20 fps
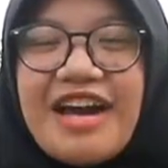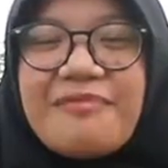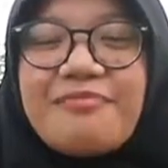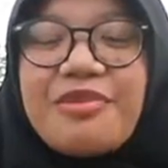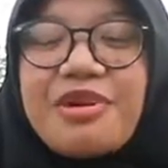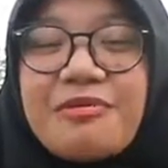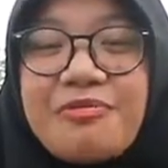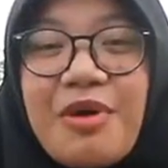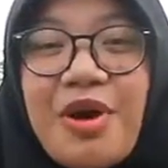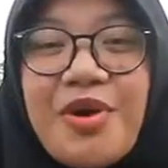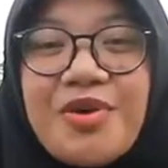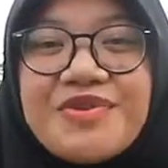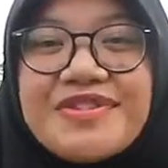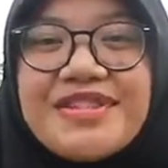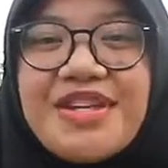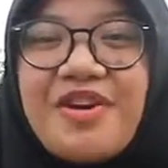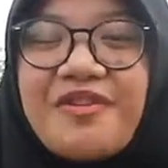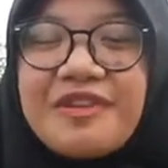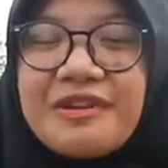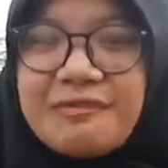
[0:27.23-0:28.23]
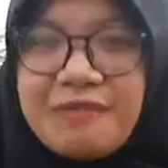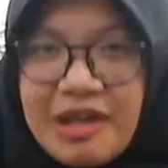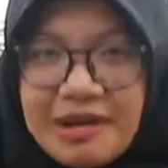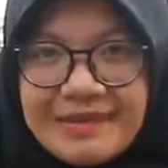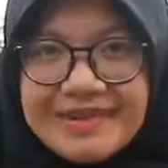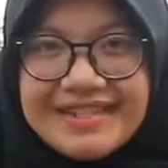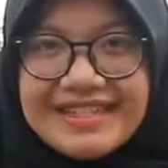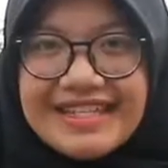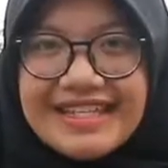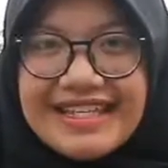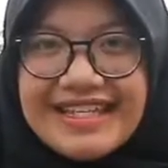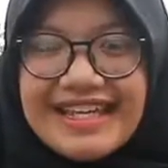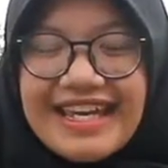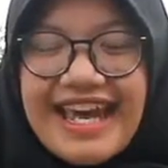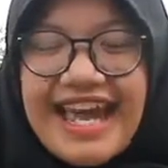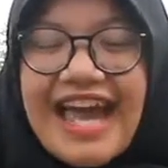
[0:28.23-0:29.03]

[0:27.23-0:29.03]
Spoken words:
purpose of diplomacy,